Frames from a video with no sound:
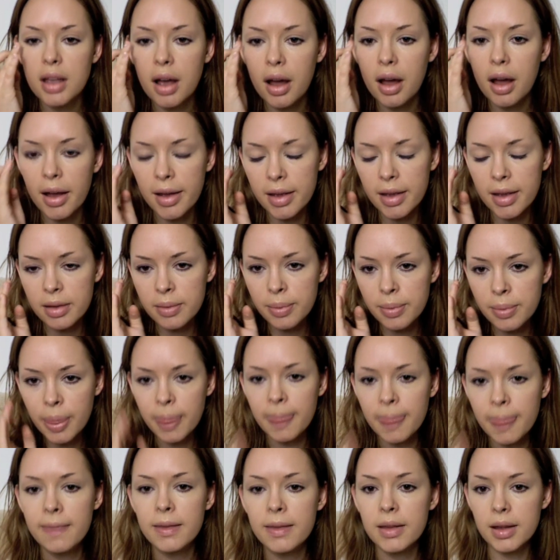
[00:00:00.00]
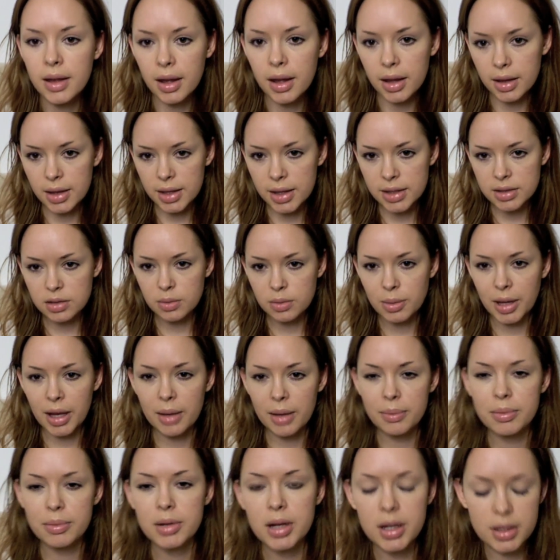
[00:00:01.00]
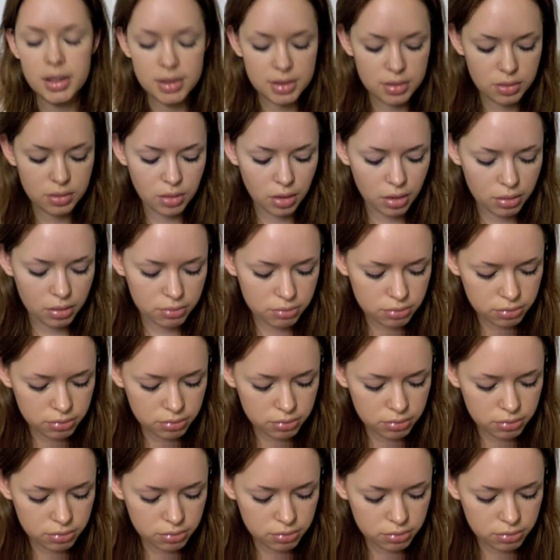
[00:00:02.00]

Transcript: eye a little bit, but it's not